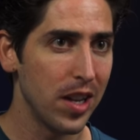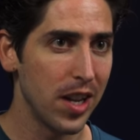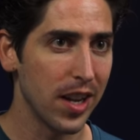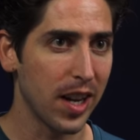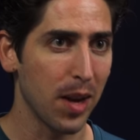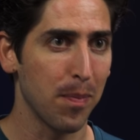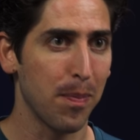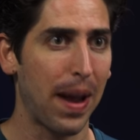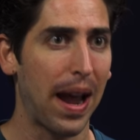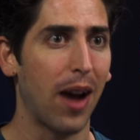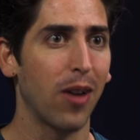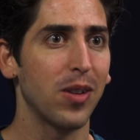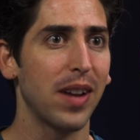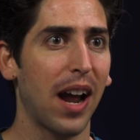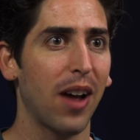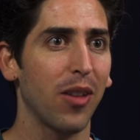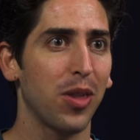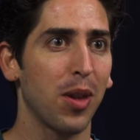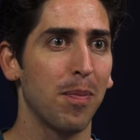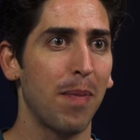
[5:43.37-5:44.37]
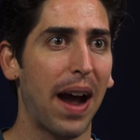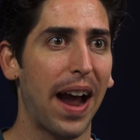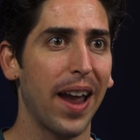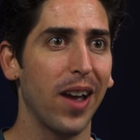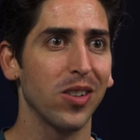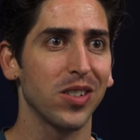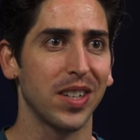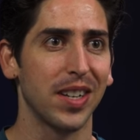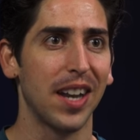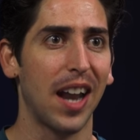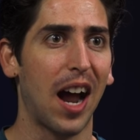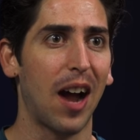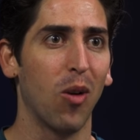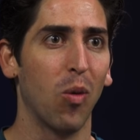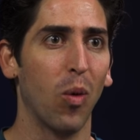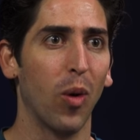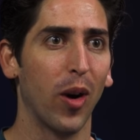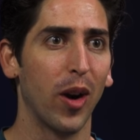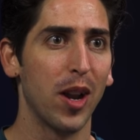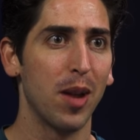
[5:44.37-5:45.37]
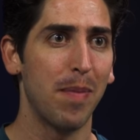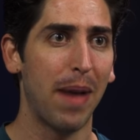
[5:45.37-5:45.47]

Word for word: You can pound out the miles and not worry